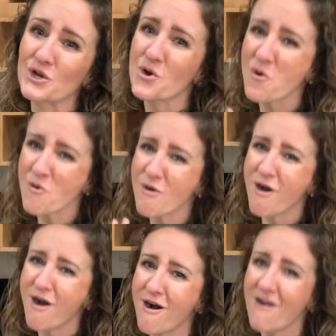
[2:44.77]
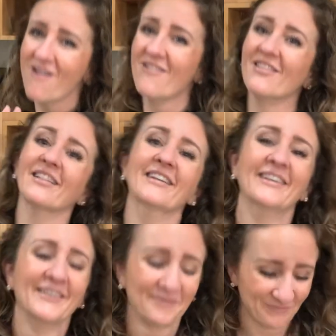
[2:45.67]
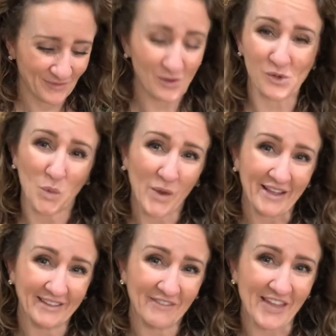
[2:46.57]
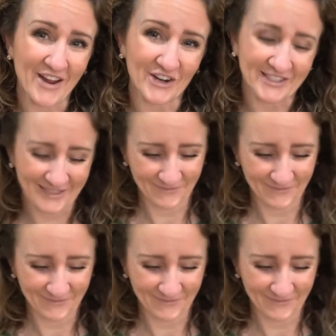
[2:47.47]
Cool. So it's the wiggly fingers.